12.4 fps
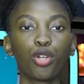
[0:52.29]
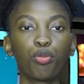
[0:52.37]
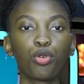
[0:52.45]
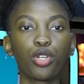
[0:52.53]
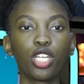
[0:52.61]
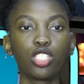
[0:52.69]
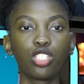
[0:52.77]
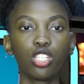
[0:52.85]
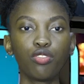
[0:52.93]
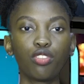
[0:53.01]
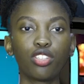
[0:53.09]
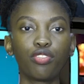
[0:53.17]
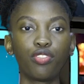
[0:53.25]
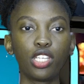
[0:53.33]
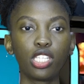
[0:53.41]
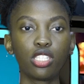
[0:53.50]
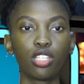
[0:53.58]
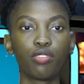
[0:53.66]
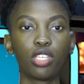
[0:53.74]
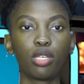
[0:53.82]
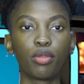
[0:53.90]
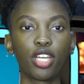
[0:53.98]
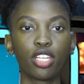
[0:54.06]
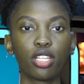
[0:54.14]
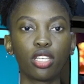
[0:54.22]
Preparation for the Feast of the
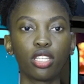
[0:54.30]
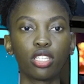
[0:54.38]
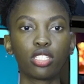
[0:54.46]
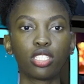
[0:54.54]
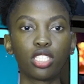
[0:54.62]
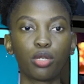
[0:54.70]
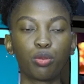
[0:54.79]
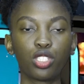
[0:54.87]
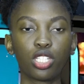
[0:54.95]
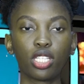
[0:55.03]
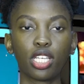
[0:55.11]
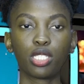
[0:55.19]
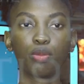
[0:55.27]
Immaculate Conception